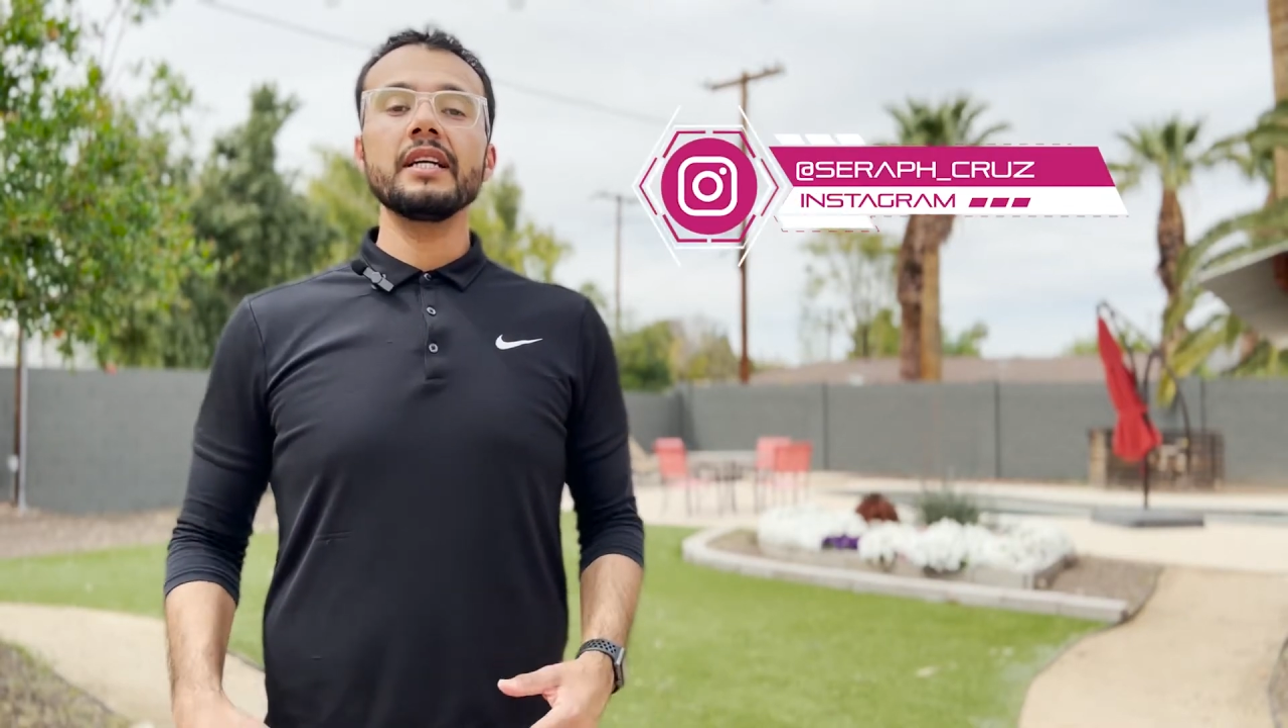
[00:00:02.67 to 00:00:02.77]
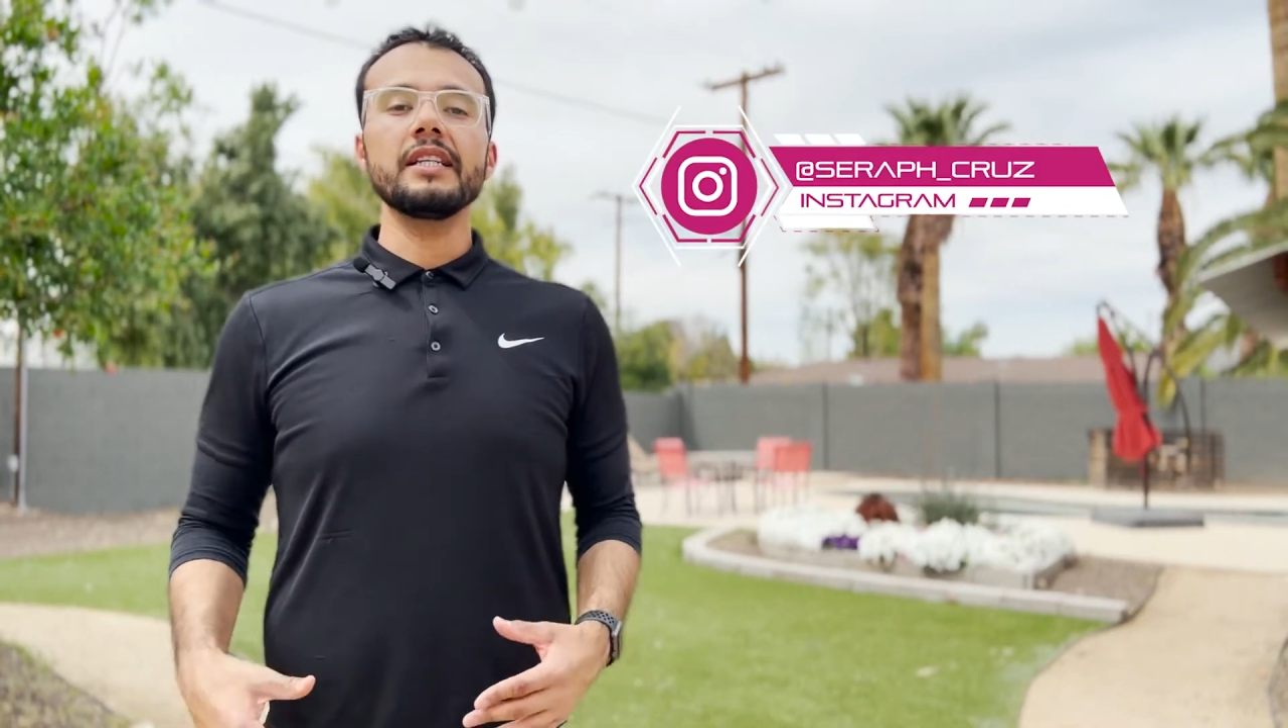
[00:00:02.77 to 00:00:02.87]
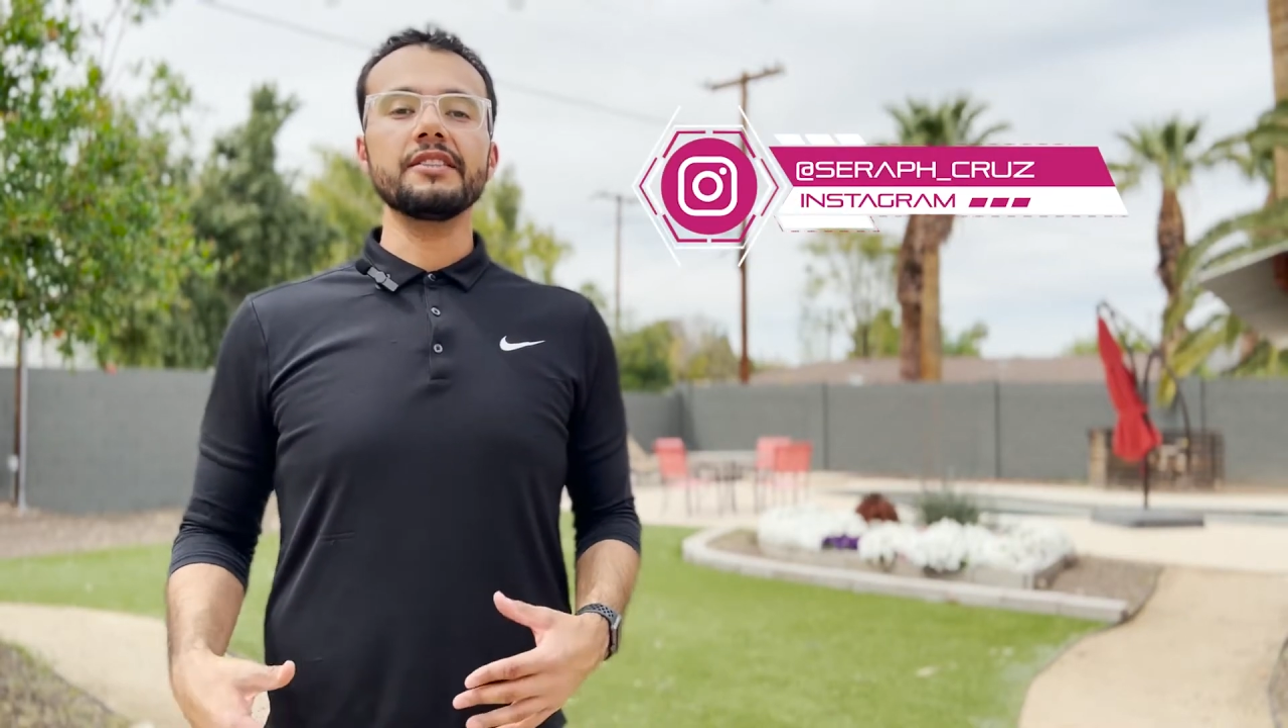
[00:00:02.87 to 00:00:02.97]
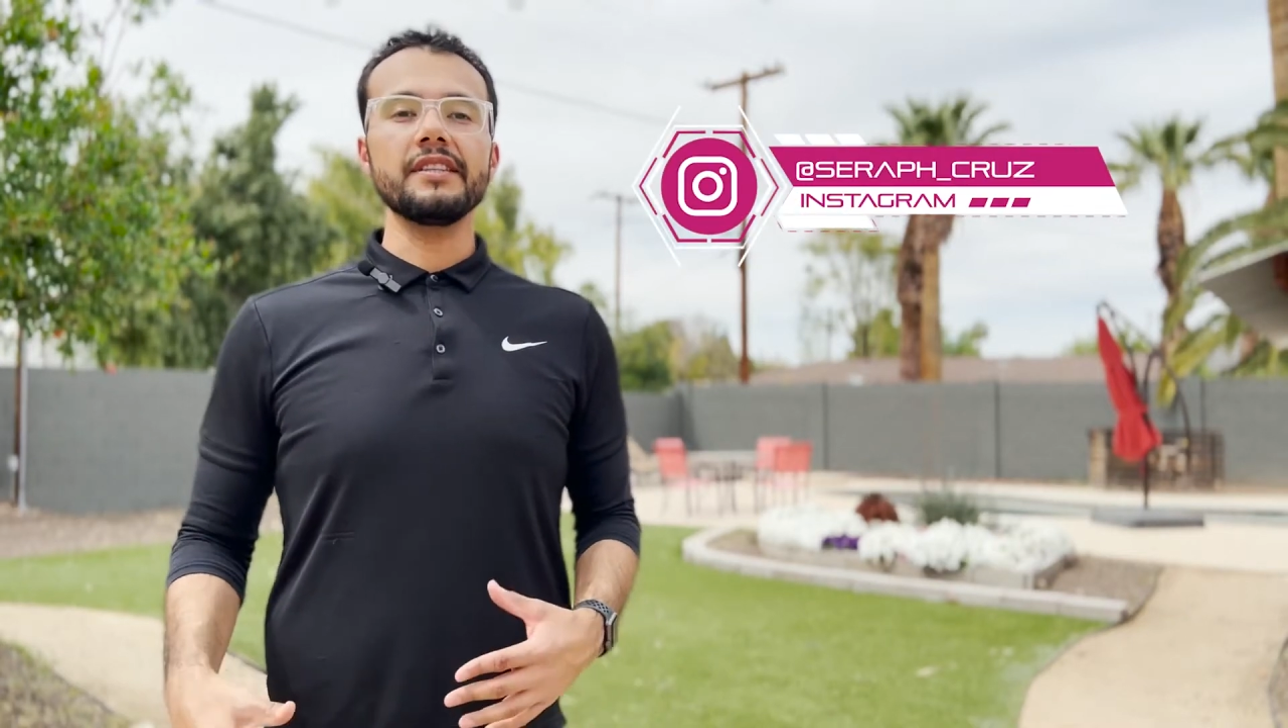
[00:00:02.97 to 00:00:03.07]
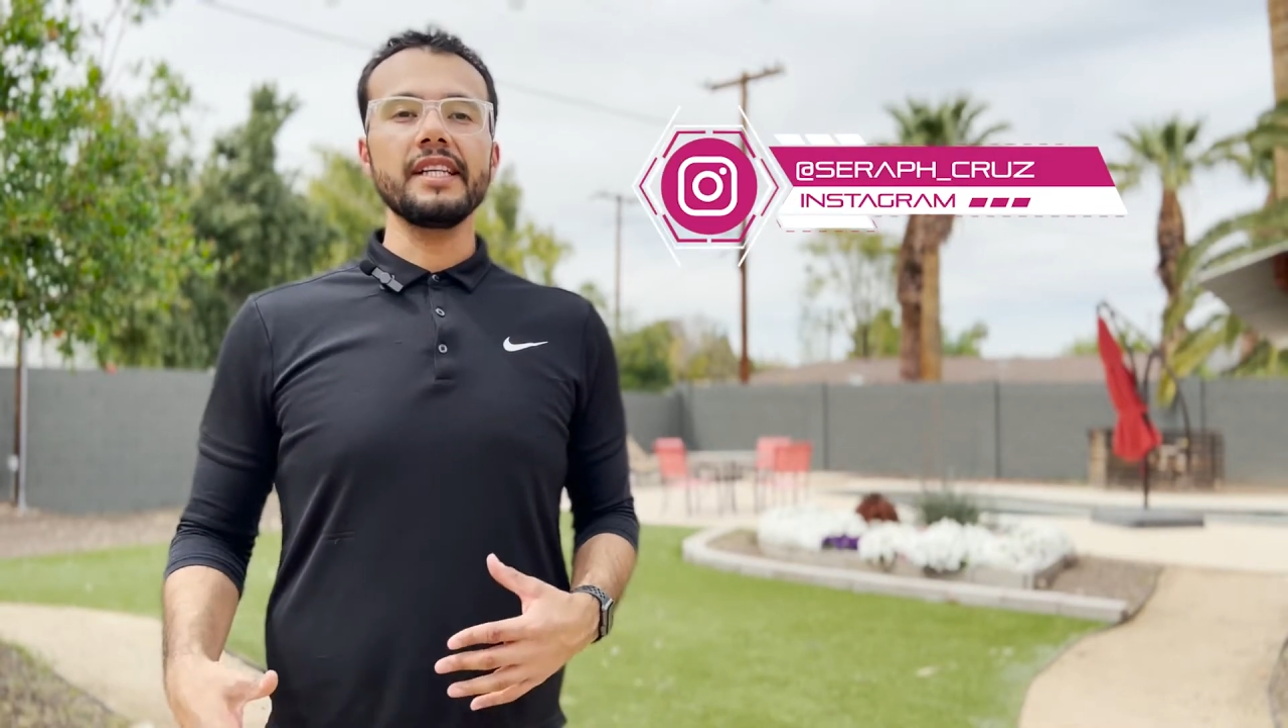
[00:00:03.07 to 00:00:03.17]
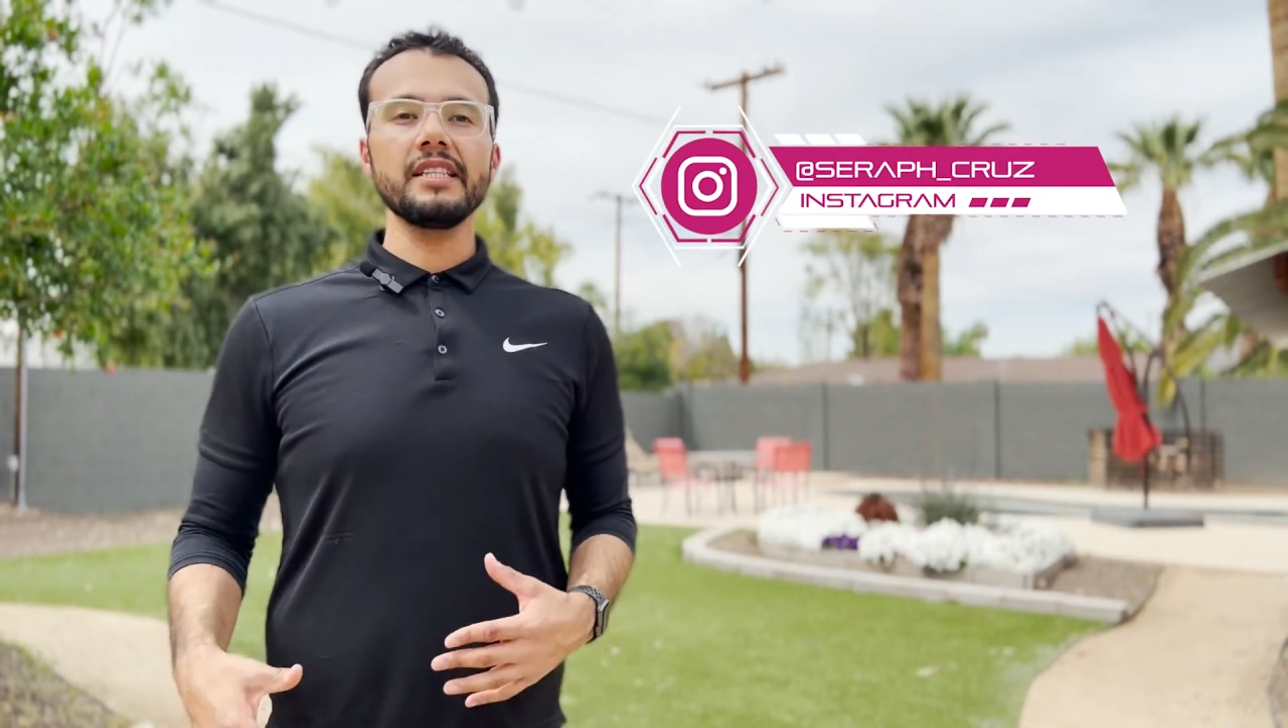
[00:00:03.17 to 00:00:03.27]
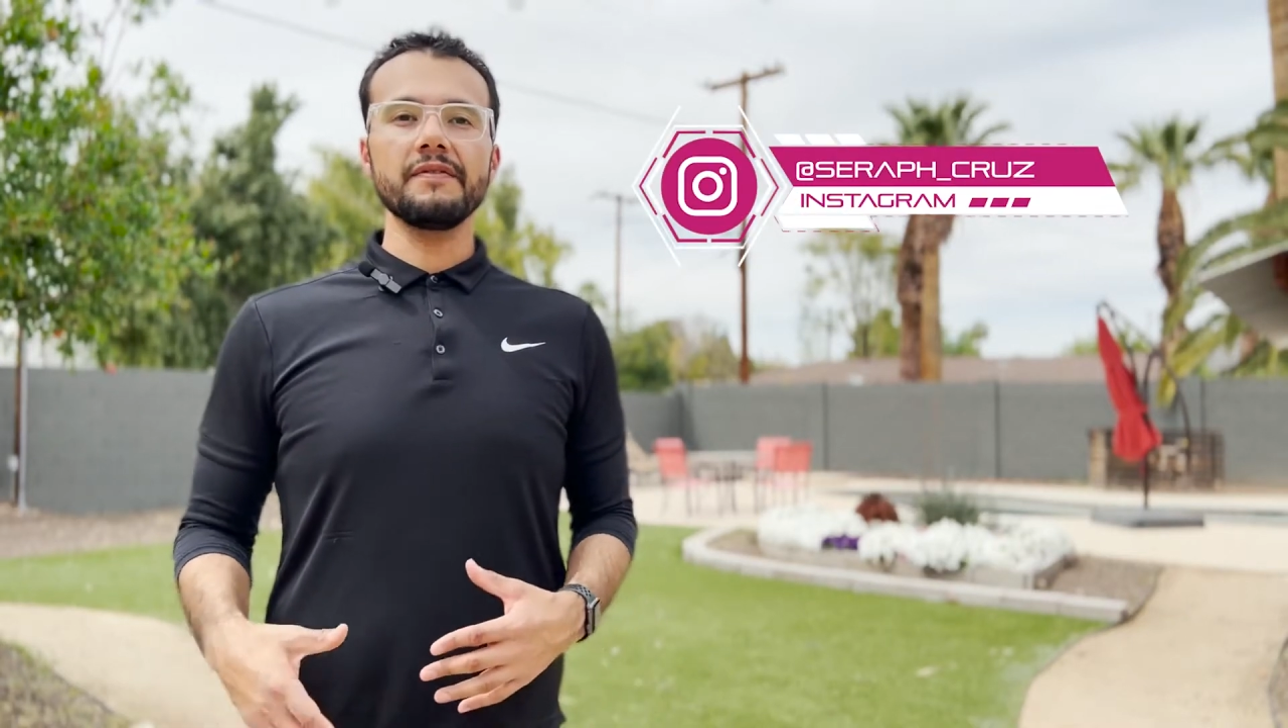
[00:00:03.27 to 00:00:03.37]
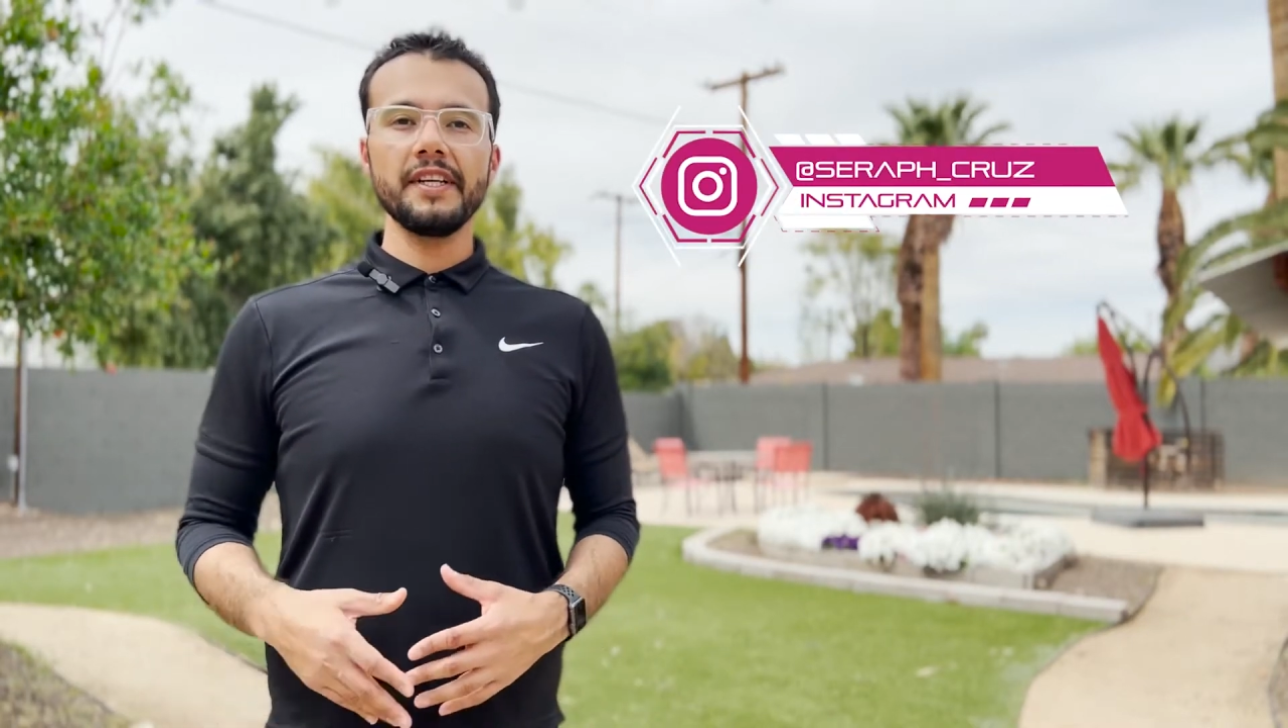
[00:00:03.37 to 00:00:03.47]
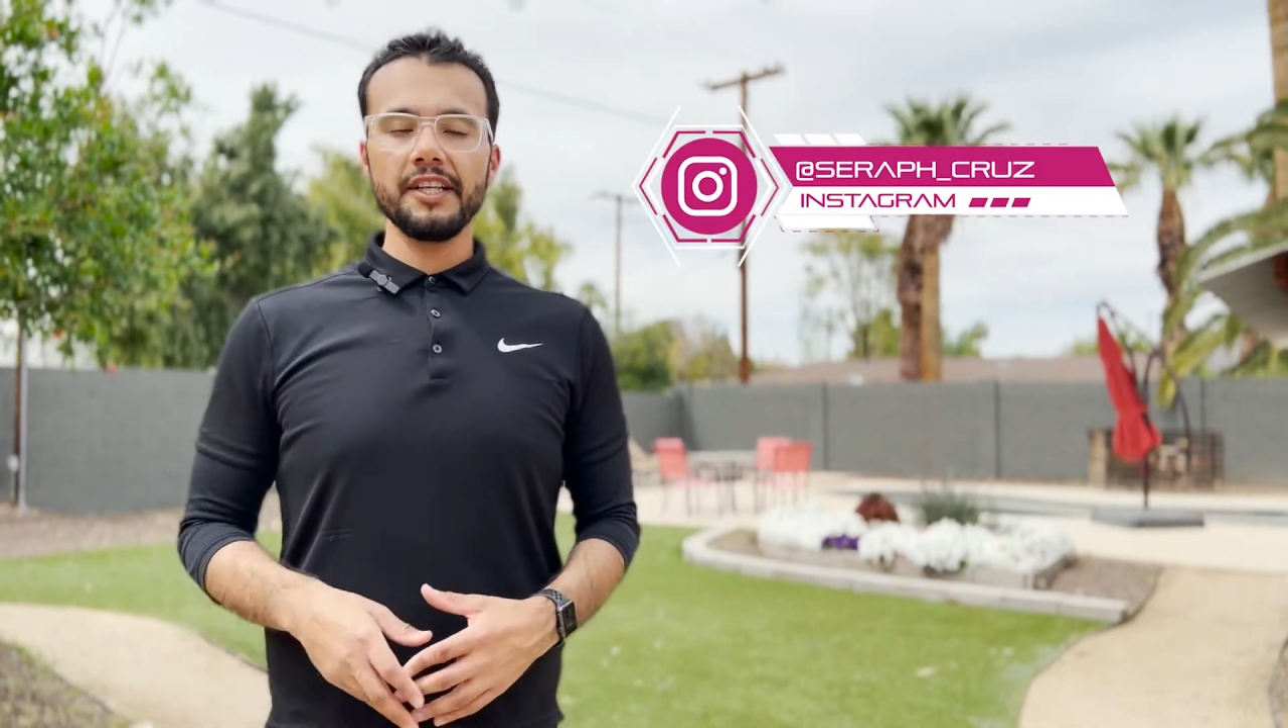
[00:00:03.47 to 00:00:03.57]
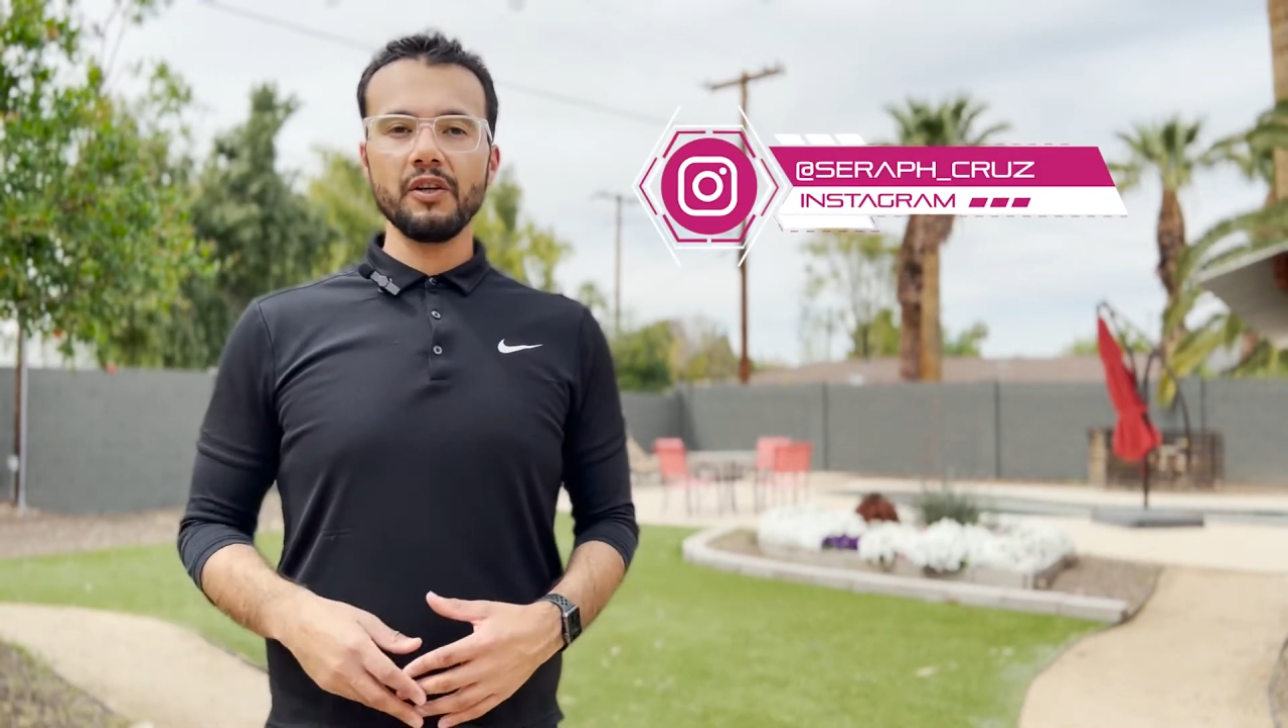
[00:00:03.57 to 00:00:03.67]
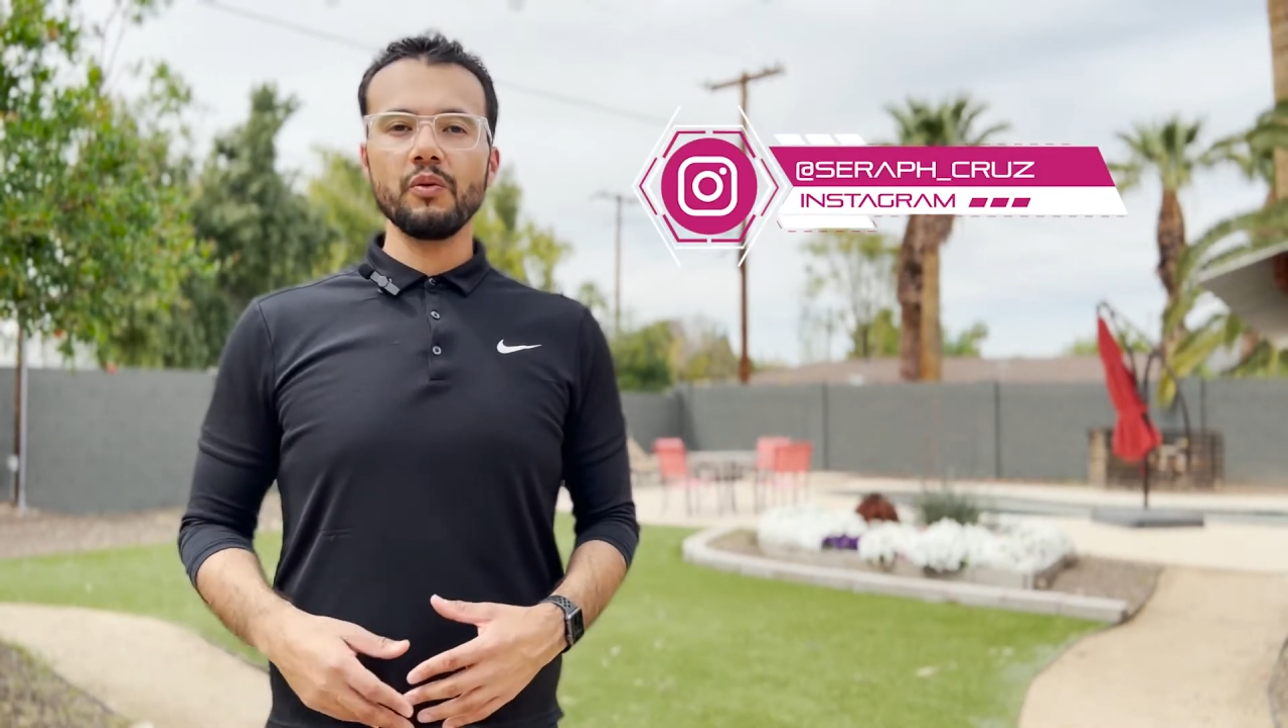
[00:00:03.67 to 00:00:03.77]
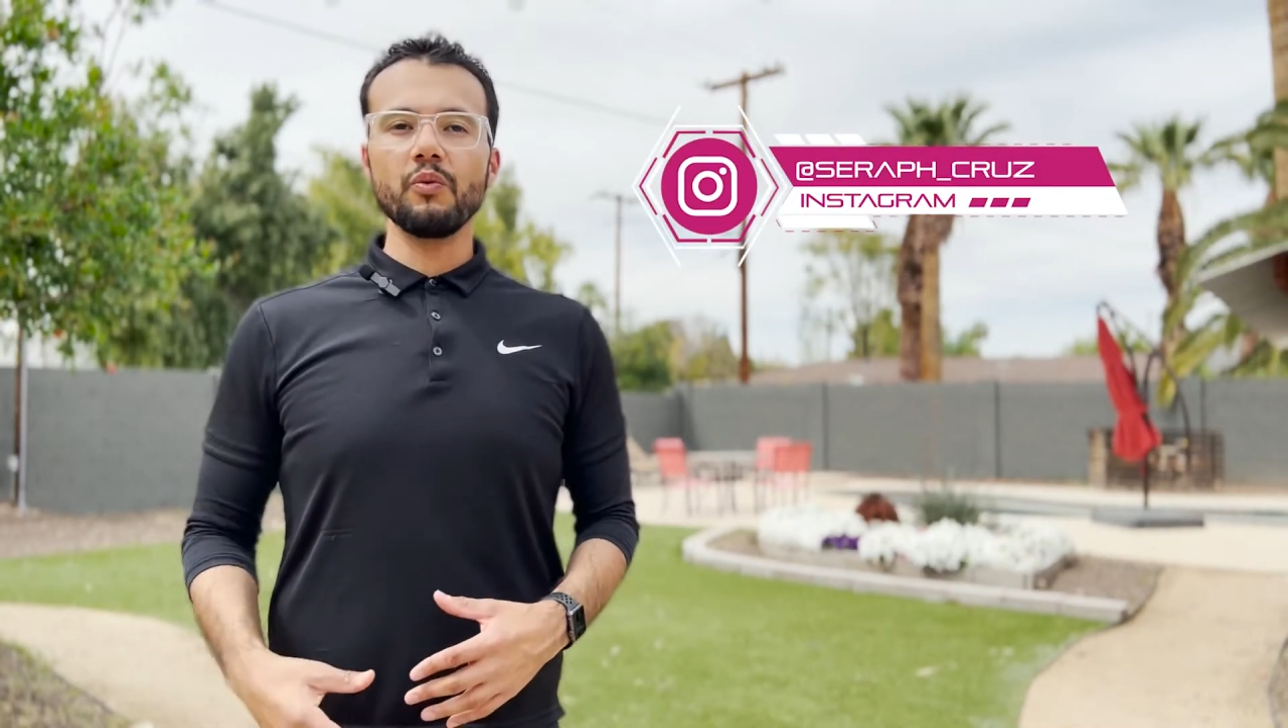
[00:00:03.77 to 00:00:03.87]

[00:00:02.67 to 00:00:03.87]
In today's video